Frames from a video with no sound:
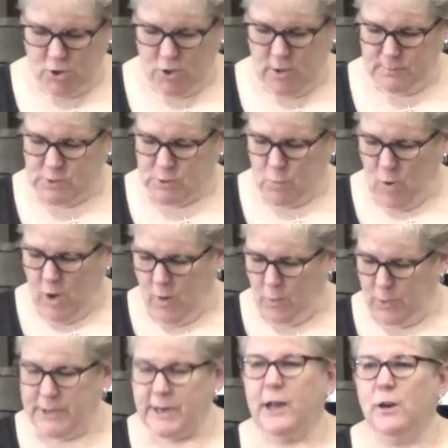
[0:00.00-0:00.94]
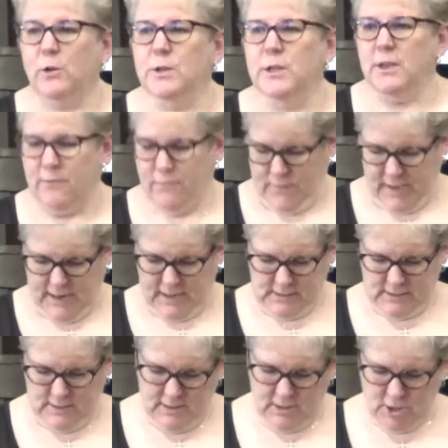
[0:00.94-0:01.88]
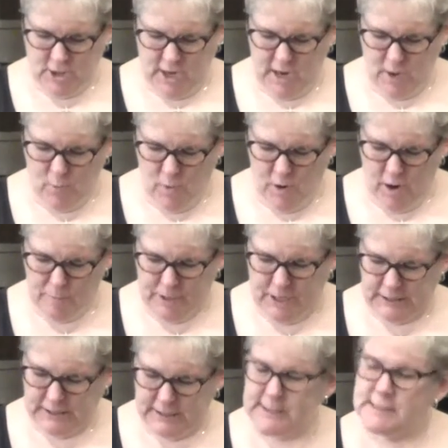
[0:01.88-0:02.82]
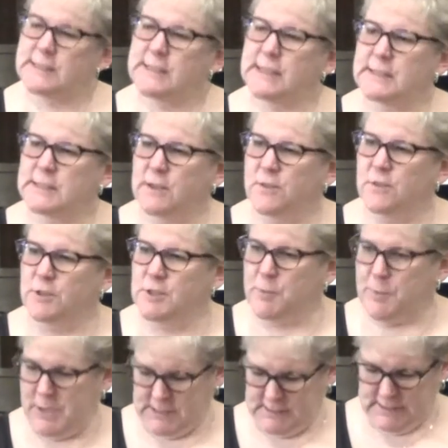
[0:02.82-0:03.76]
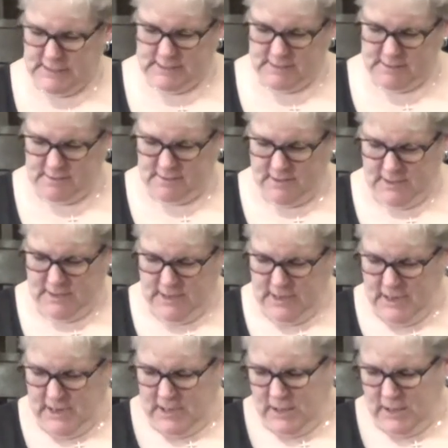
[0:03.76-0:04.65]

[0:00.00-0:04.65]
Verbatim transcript: Trump's wall would not only affect the jaguar, but at least six other species: